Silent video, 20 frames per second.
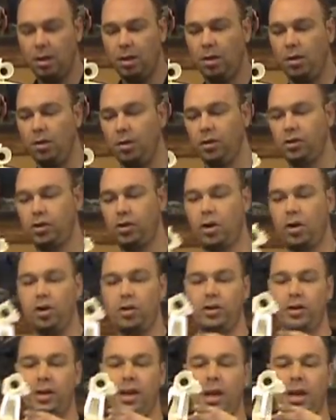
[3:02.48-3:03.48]
A little
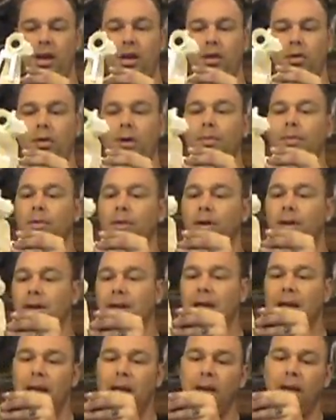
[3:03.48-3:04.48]
charging handle, I
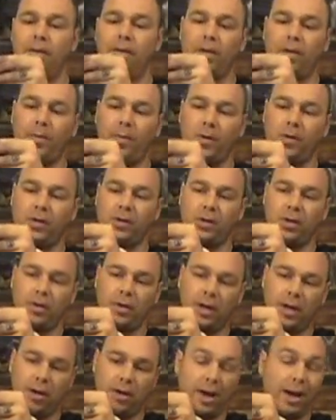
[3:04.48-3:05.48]
believe is supposed to go
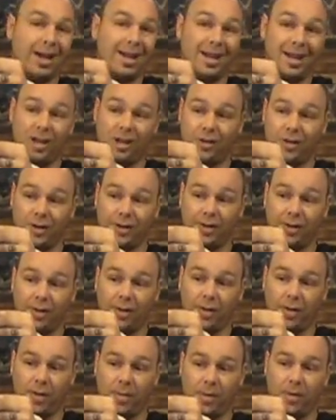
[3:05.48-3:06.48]
here. I didn't get
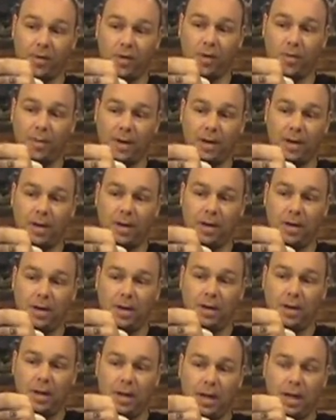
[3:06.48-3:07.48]
instructions, so I'm assuming.
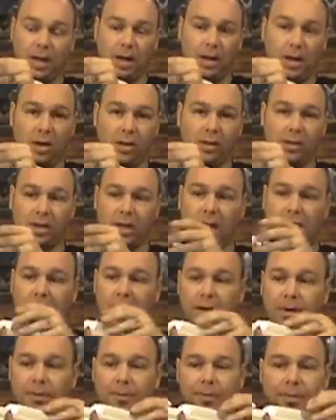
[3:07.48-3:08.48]
It looks
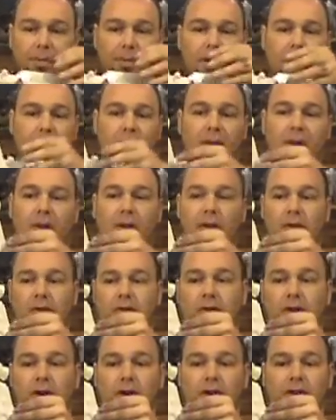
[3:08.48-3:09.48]
like the little
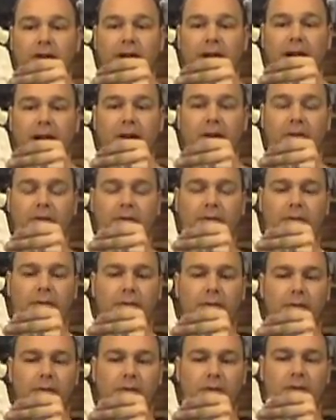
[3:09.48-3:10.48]
charging handle
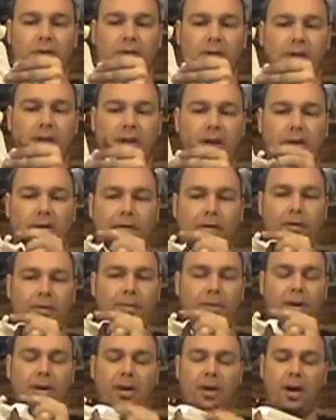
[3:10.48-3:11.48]
goes here for
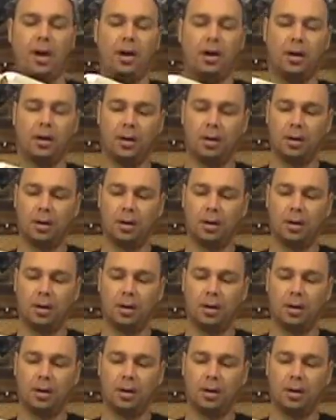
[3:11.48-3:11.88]
the BR.